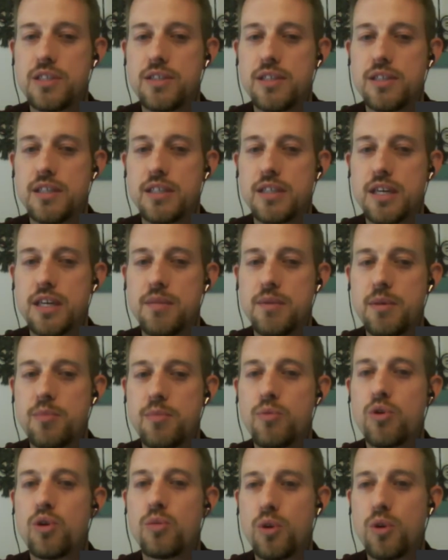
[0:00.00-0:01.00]
going to be
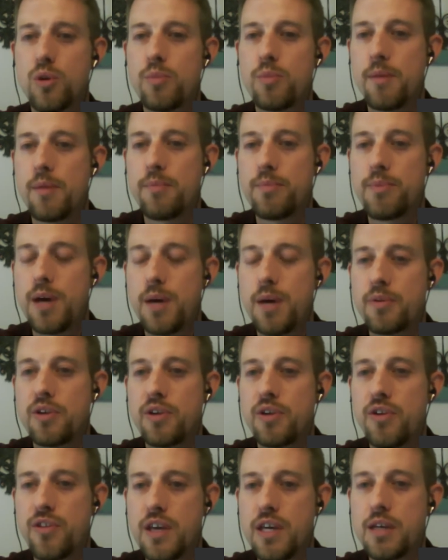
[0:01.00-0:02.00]
more and more
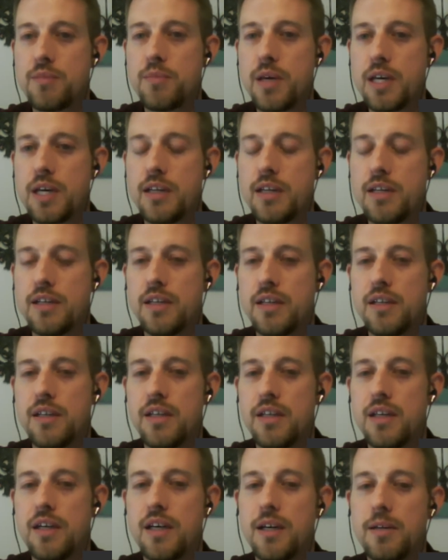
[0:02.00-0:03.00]
popular thing. But
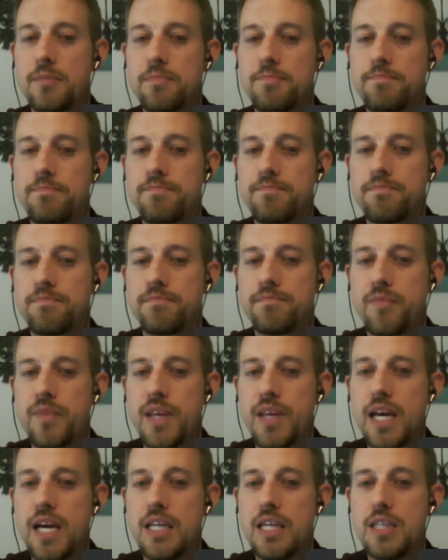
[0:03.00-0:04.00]

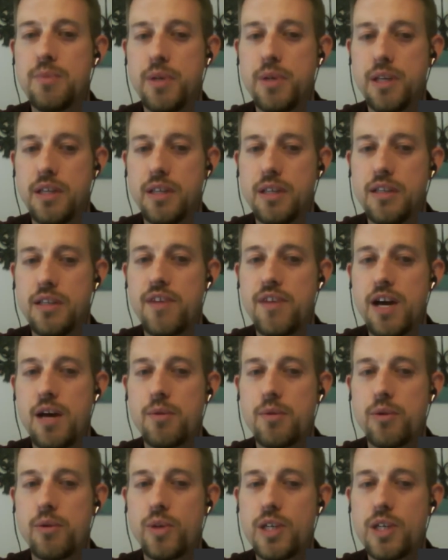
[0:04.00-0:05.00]
yeah, he's been an
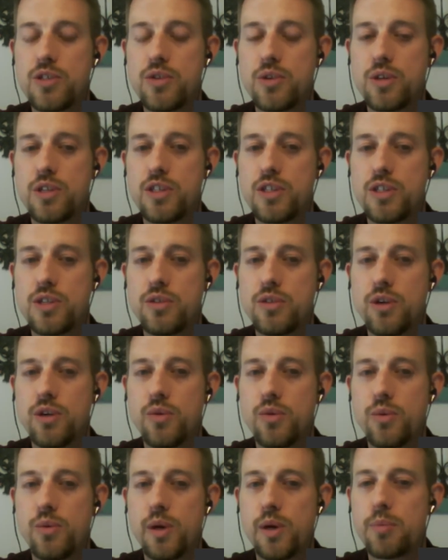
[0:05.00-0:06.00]
invaluable resource,
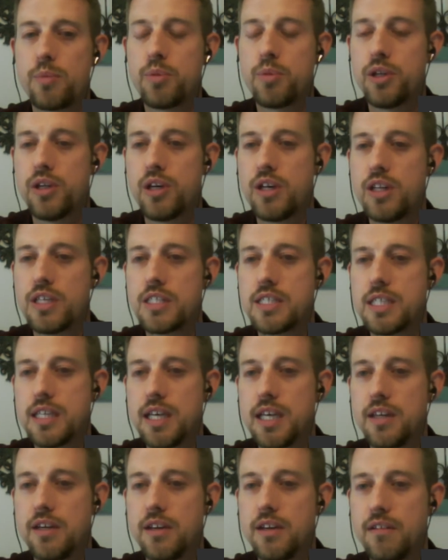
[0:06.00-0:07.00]
when we were putting all this
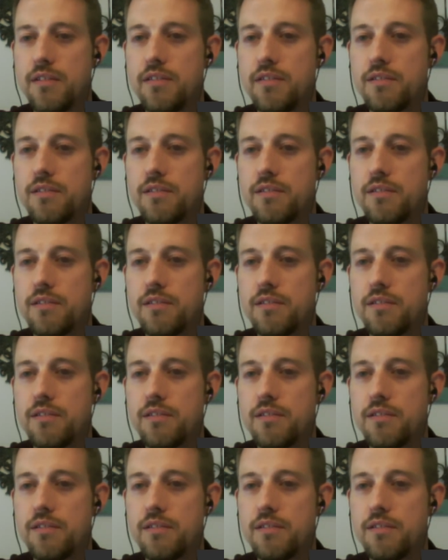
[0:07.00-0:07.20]
together.